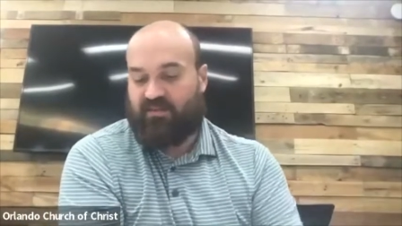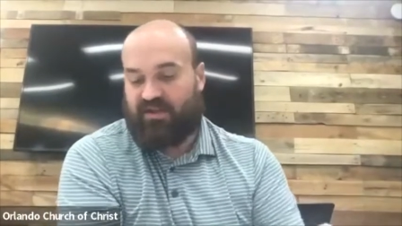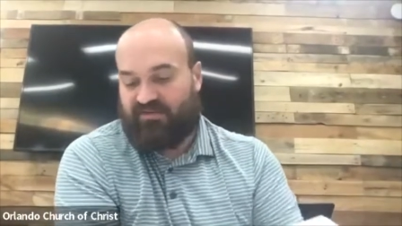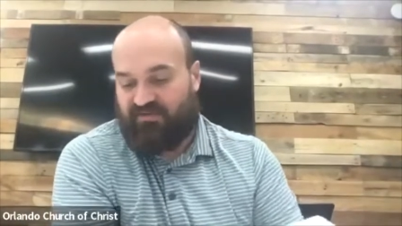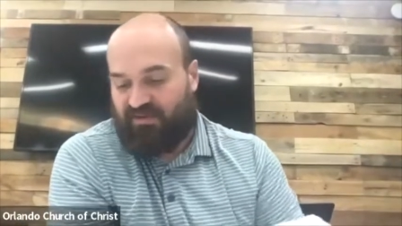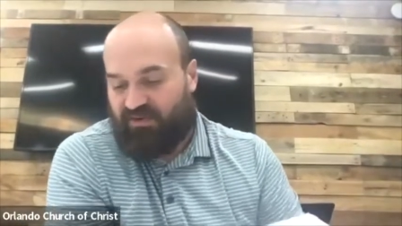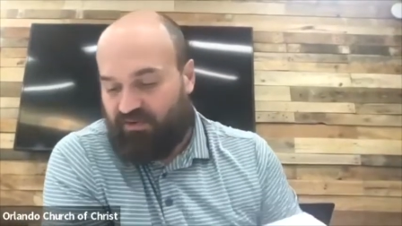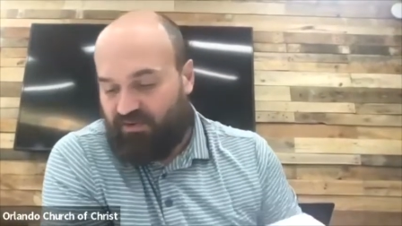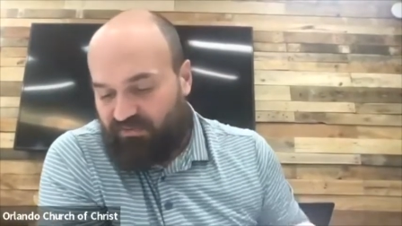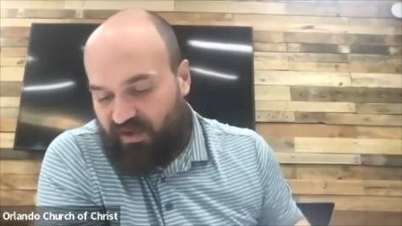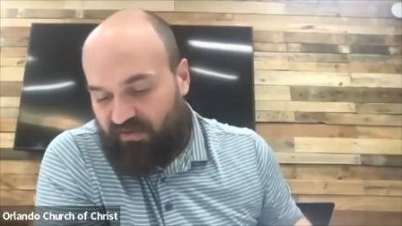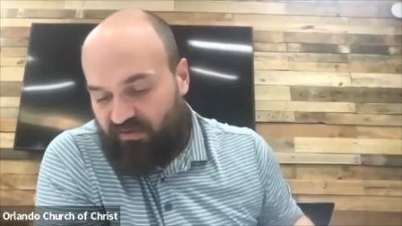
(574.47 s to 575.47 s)
But if you
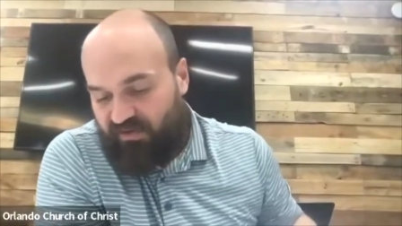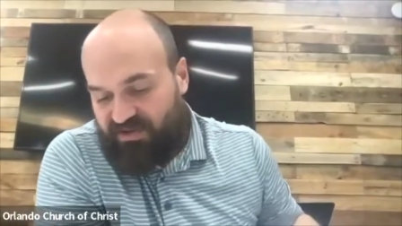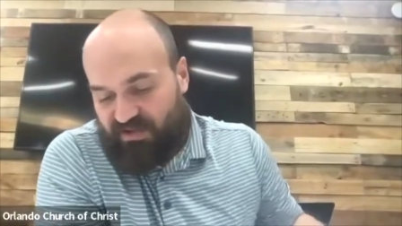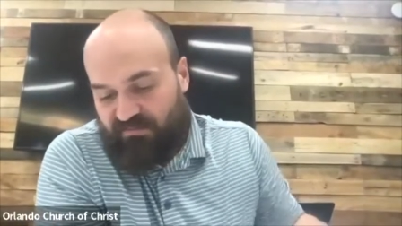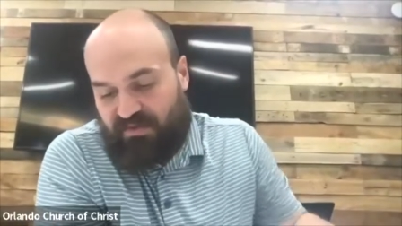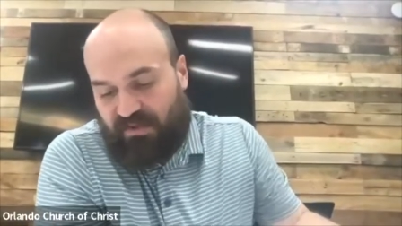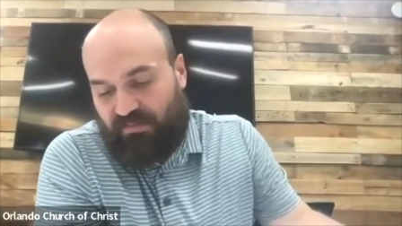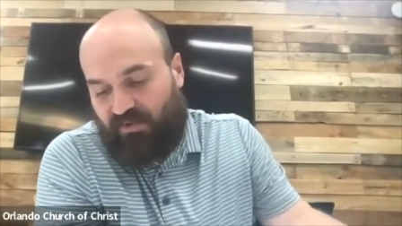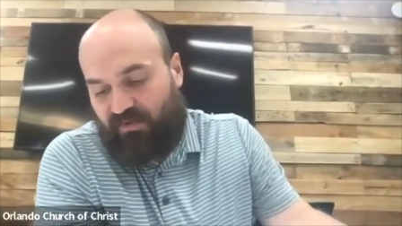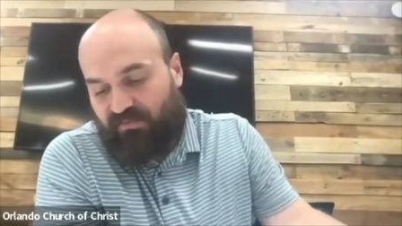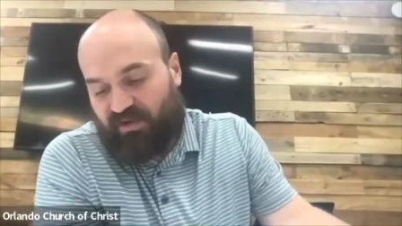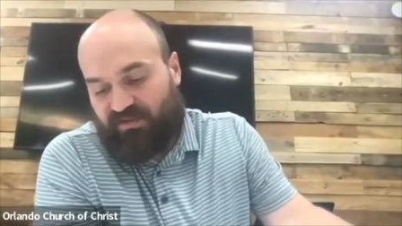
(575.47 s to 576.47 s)
favor some people
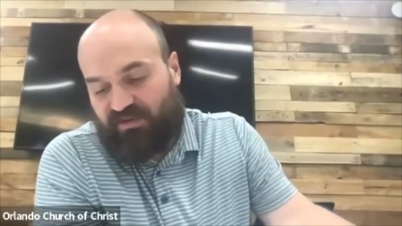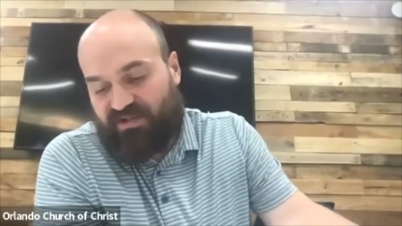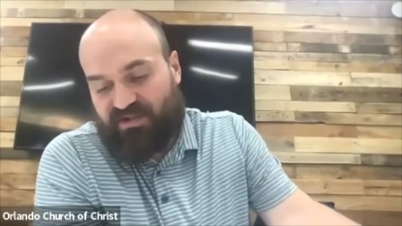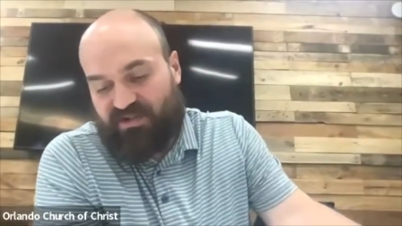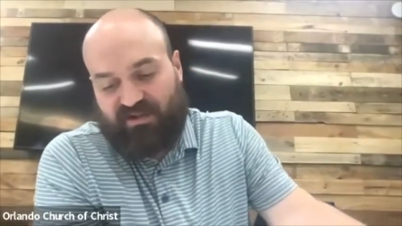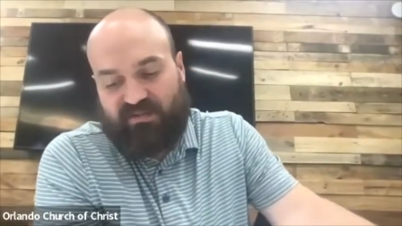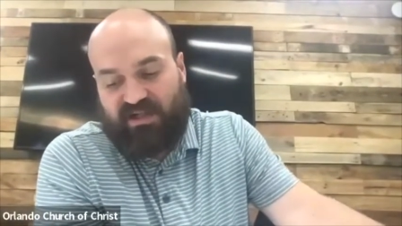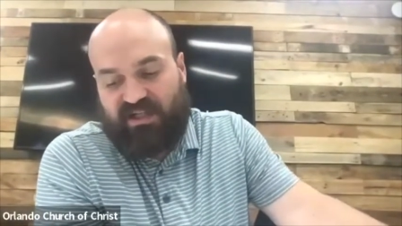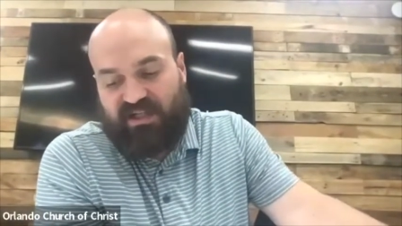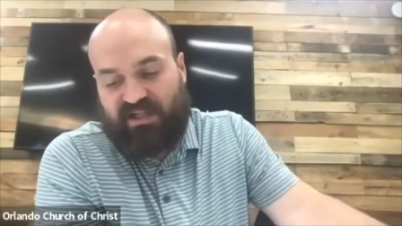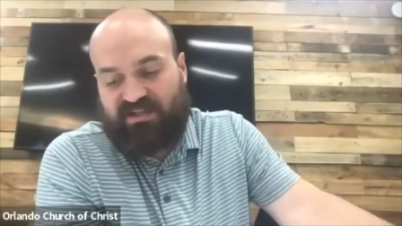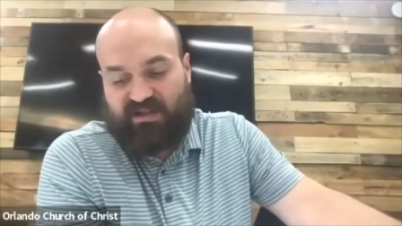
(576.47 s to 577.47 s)
over others, you're
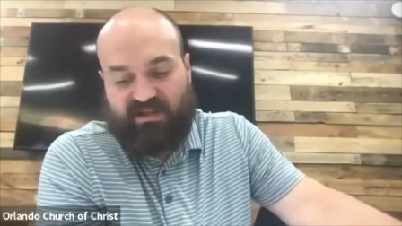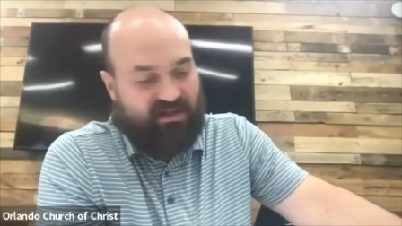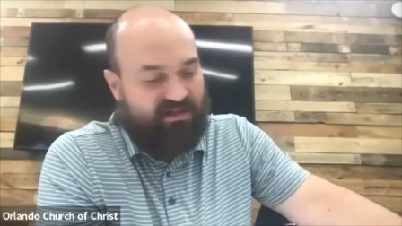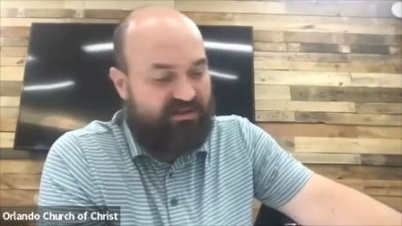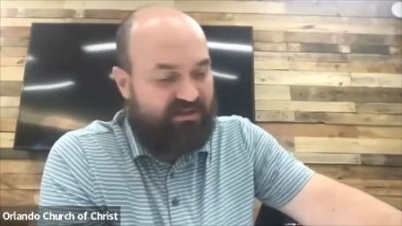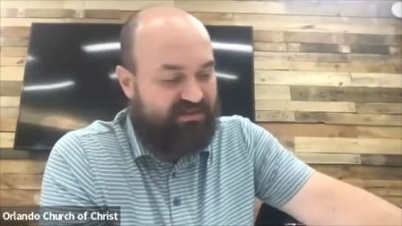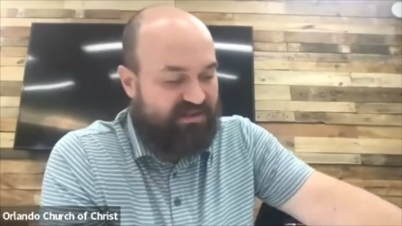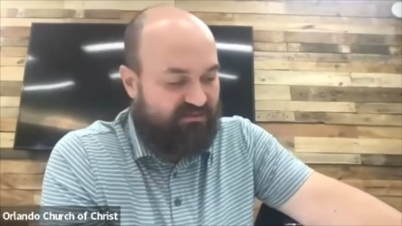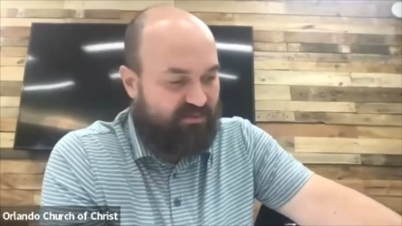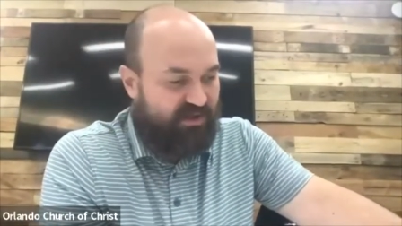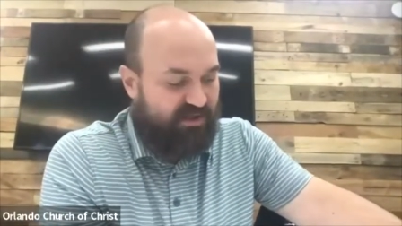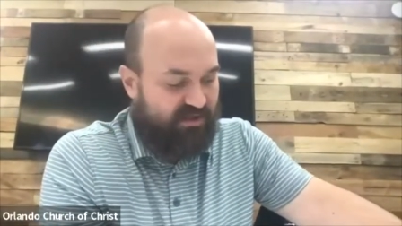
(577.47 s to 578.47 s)
committing a sin and you're
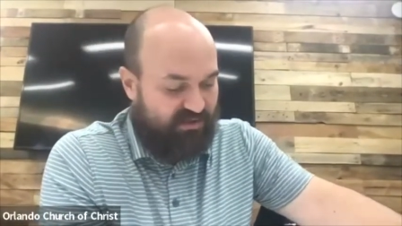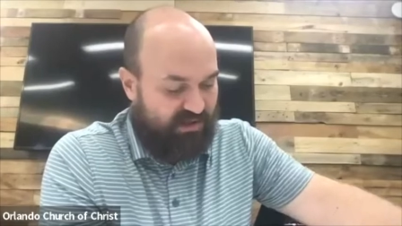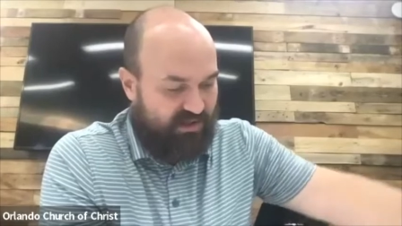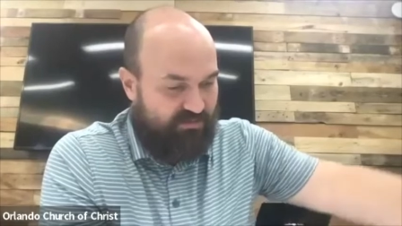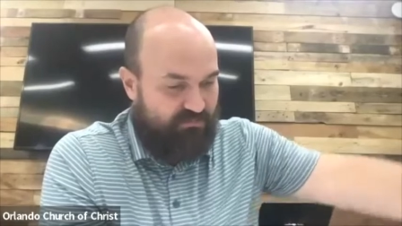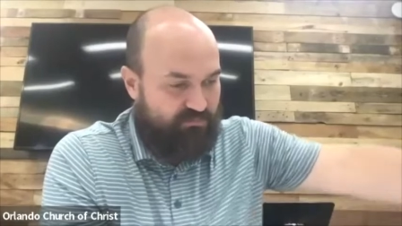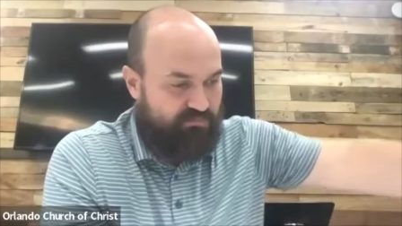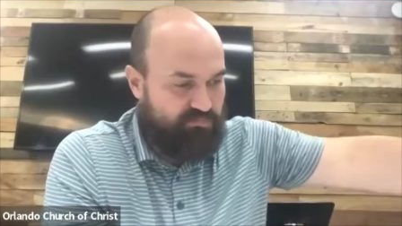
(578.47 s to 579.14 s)
guilty of breaking the law.